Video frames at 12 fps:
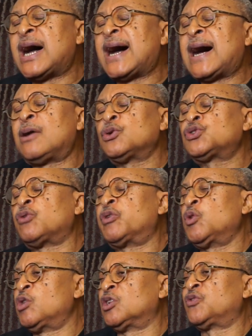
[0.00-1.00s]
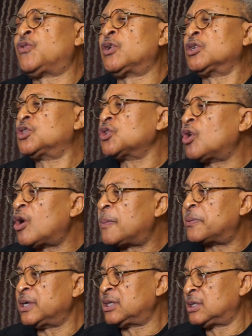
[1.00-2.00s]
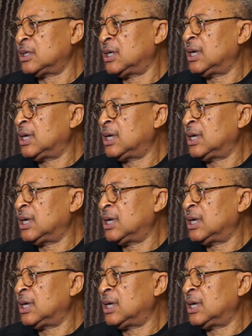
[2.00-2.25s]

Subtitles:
how sovereign wealth funds operate